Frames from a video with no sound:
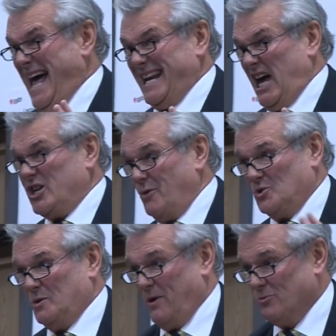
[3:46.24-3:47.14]
and I
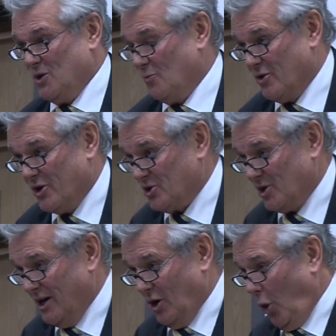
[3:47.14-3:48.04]
don't suppose it works
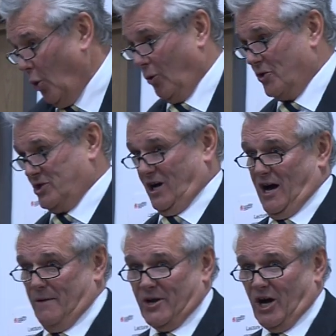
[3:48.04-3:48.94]
all the
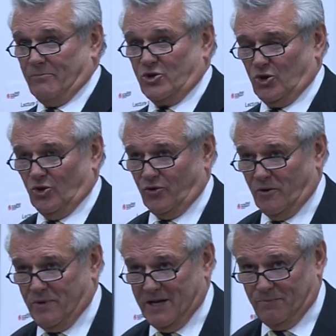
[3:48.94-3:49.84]
time, and I'm sure there are
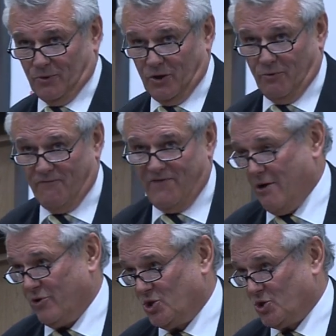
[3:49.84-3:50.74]
people who are
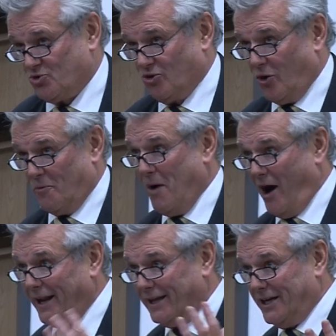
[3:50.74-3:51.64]
very
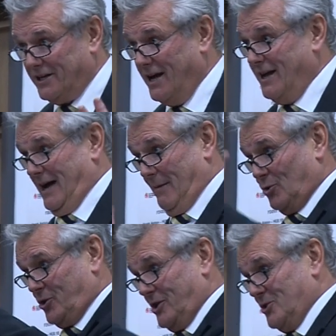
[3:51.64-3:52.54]
strong-minded. I'm
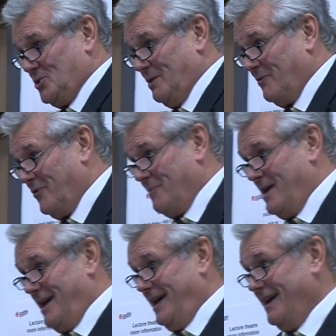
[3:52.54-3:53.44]
looking at some of them
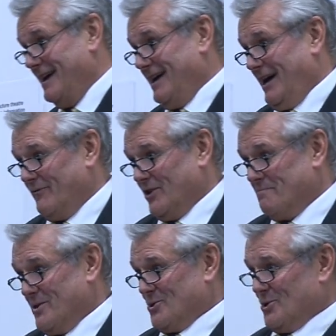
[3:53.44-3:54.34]
here. I've
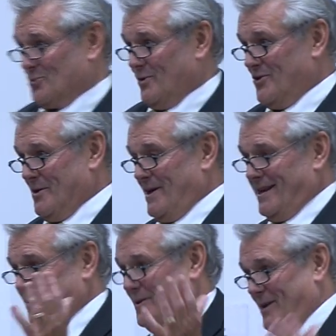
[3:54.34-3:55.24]
done business with them in
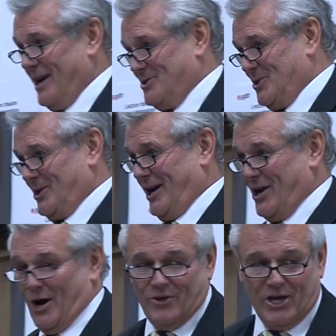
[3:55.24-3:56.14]
other places, and I
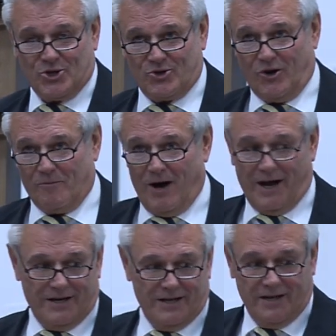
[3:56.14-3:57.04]
know they're
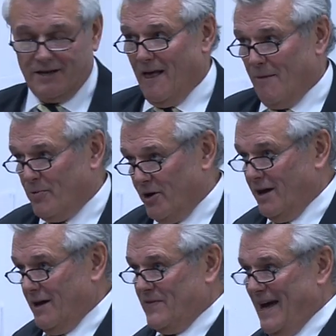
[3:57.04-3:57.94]
strong-minded.
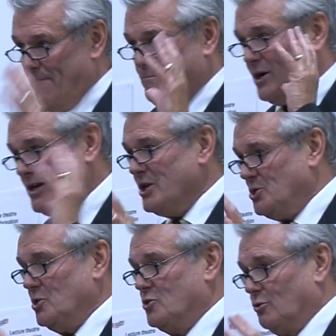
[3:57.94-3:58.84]
But that
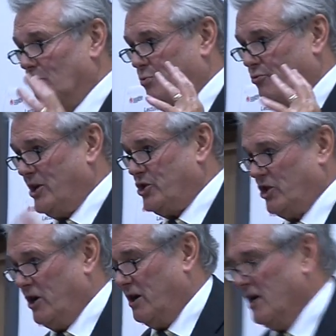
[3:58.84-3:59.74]
political
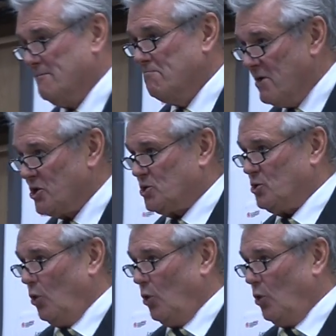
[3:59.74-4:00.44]
pressure must